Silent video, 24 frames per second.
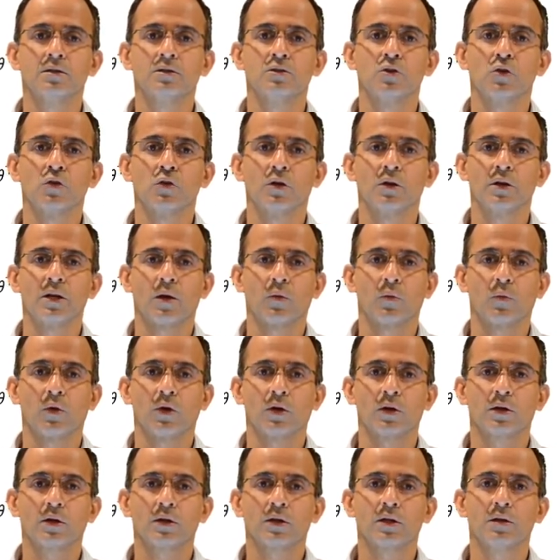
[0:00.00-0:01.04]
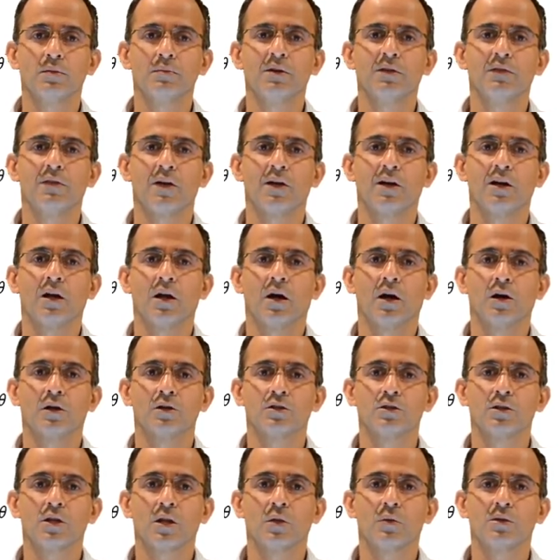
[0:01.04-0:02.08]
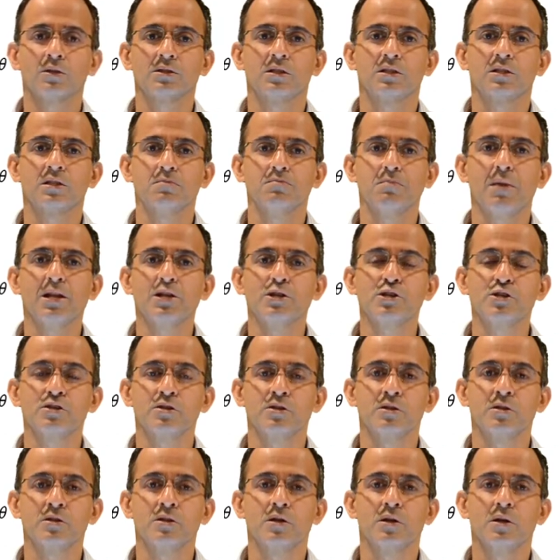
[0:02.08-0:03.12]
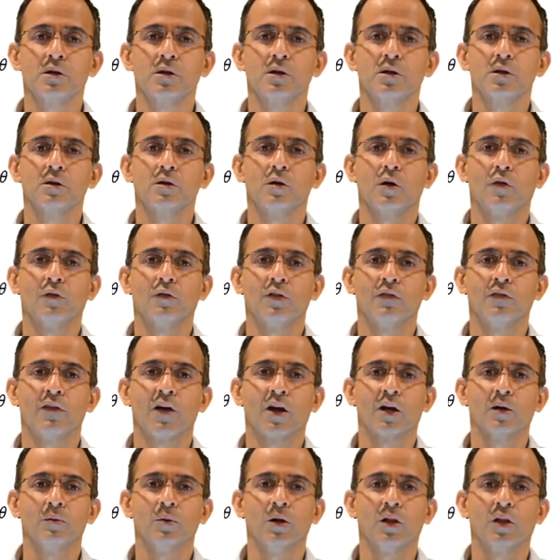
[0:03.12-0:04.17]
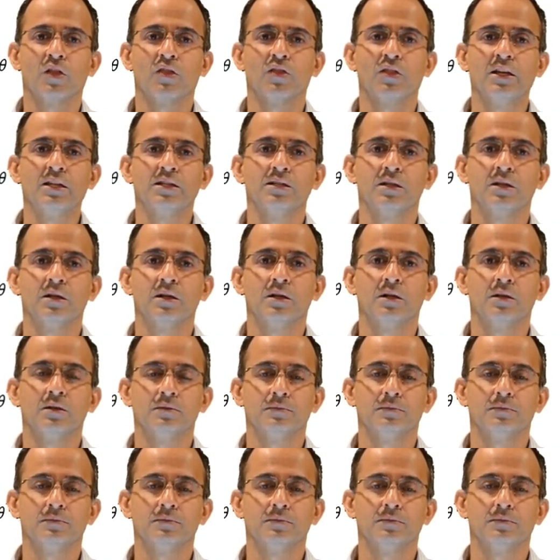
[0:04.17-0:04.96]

neural network can be very large. In other words, the dimension of the variable theta.